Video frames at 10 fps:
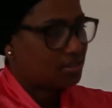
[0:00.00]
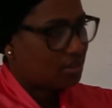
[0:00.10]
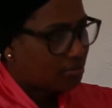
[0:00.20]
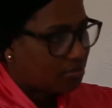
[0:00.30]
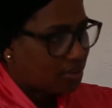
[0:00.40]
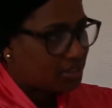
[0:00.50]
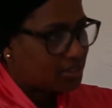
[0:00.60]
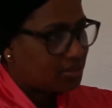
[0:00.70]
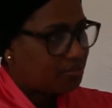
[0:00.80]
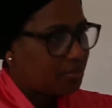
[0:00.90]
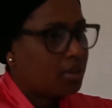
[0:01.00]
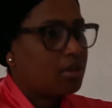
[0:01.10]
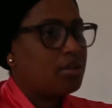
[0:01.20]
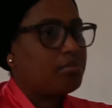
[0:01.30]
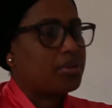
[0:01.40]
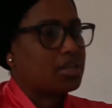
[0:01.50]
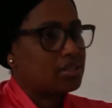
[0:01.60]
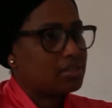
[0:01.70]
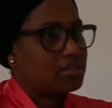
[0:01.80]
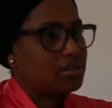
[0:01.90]
I face.
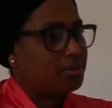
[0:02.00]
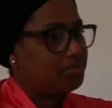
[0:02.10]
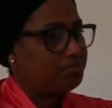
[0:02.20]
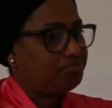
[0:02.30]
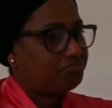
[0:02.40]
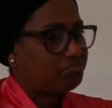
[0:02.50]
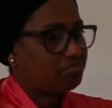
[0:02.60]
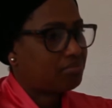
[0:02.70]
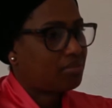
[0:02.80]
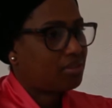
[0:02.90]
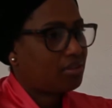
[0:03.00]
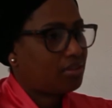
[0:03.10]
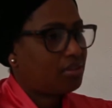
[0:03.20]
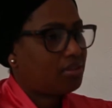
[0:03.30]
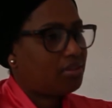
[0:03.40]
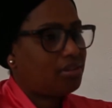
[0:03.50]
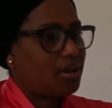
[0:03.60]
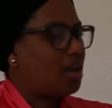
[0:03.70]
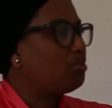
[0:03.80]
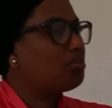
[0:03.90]
Because
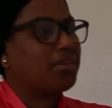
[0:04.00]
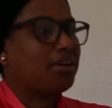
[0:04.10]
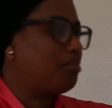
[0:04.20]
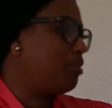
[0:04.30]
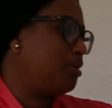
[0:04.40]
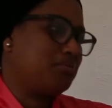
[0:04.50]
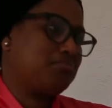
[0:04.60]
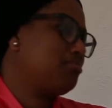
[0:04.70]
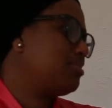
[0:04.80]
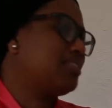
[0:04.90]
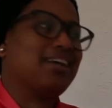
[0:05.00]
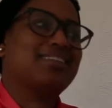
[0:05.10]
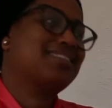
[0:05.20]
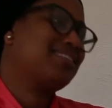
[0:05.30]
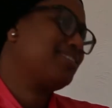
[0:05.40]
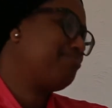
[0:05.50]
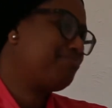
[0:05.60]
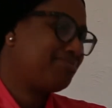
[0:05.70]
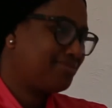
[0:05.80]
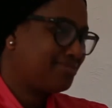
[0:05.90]
I don't think about sex,
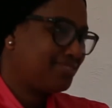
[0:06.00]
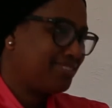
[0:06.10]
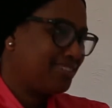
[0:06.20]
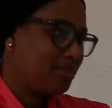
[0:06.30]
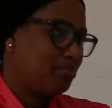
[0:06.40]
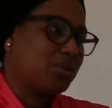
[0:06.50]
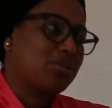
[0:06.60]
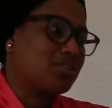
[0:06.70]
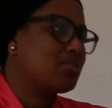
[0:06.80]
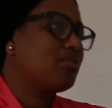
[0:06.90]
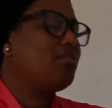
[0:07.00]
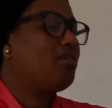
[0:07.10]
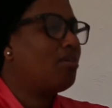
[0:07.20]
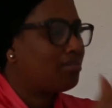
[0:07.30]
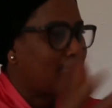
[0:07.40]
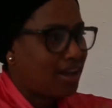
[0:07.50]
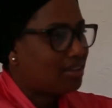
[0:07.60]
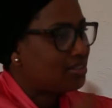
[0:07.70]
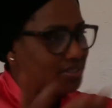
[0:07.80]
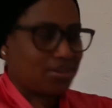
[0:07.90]
because all
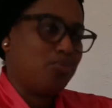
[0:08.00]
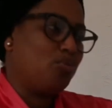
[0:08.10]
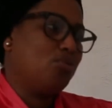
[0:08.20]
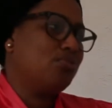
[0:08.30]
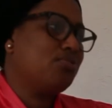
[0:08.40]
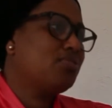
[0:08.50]
that is removed.